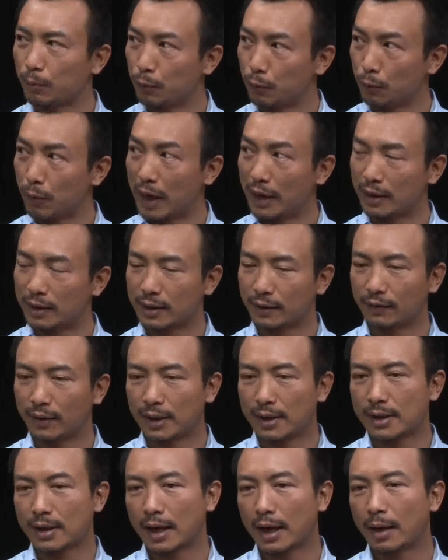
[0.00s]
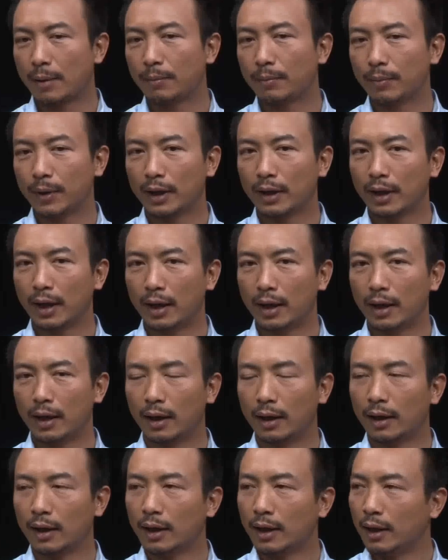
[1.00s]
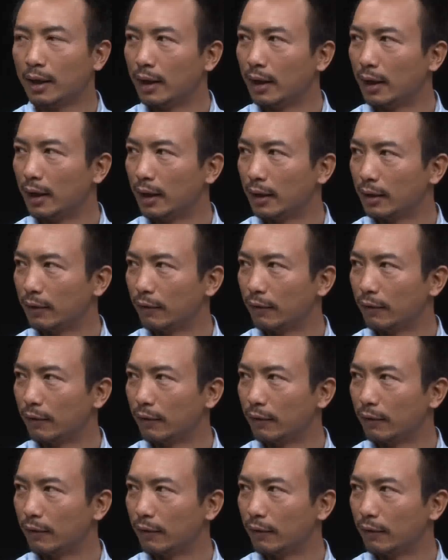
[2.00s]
relatively same, but the